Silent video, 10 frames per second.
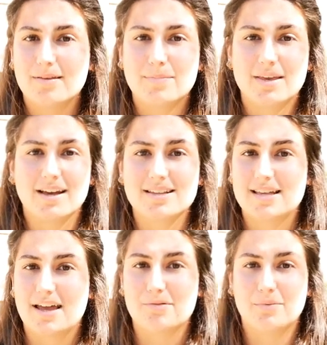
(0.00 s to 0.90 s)
because
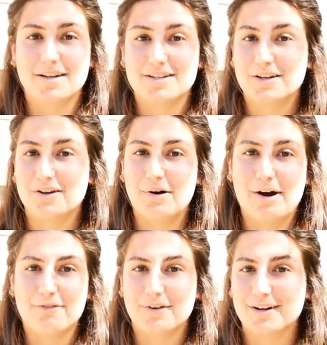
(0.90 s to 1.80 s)
I wanted to go
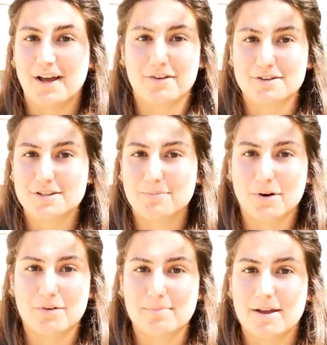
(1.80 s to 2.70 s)
out for another
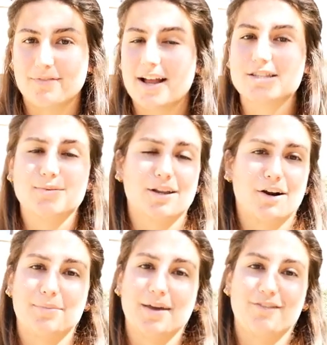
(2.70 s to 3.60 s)
sport with my friends. We had
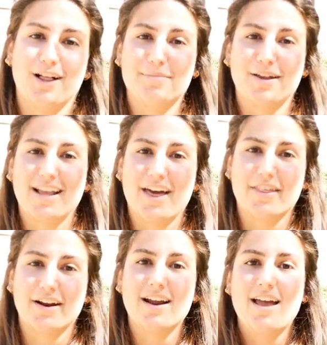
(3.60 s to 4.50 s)
already played volleyball
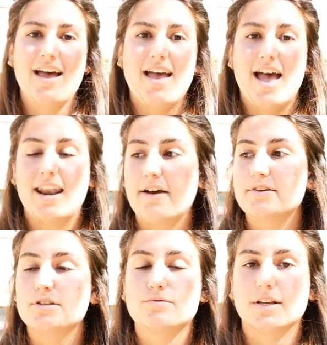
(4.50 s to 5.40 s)
together and I've
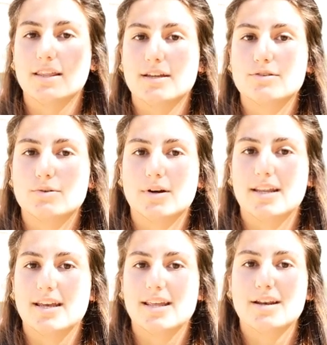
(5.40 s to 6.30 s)
just really
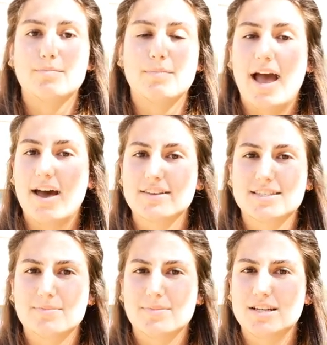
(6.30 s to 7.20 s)
enjoyed it. Having
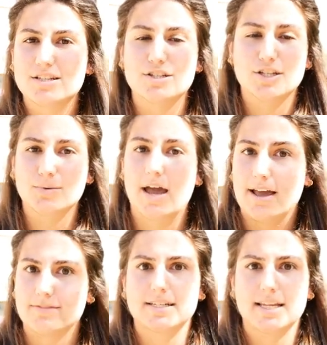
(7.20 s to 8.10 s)
something to do
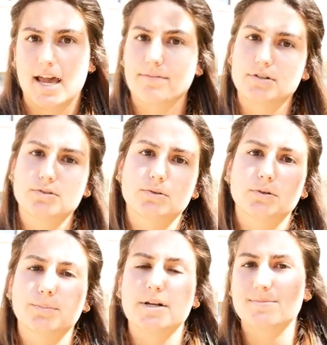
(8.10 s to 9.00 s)
every day after
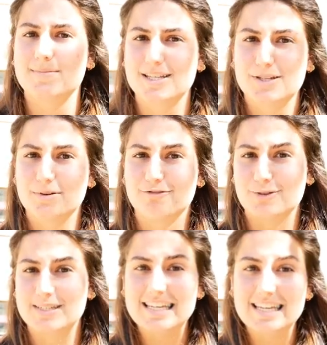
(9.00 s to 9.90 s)
school puts me into a
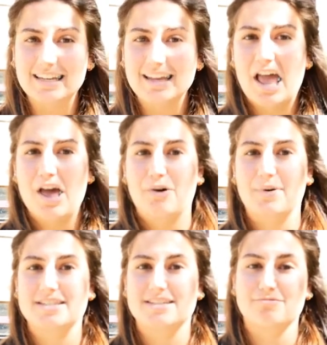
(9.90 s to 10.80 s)
routine,
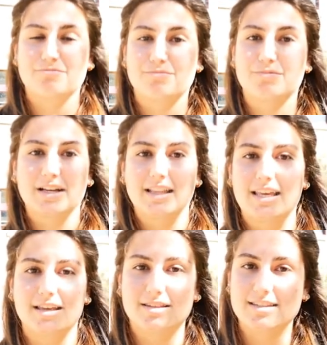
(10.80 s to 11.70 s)
which
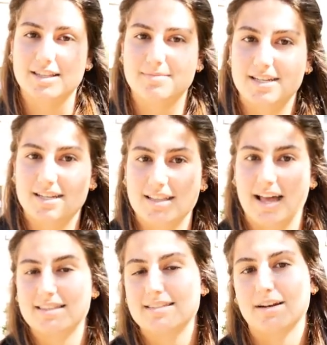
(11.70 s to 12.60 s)
really sets me into
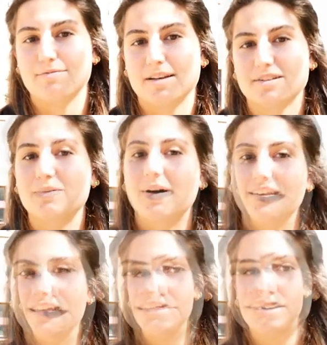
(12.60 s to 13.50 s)
that state of mental
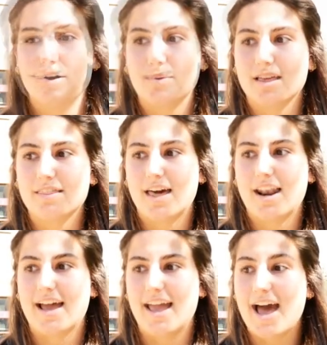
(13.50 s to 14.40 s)
wellness, um, knowing that
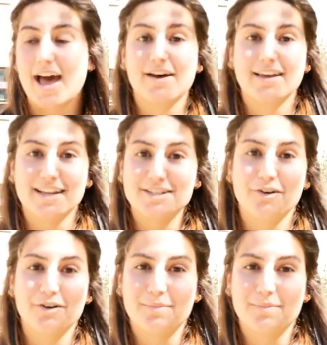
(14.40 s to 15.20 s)
I get to go to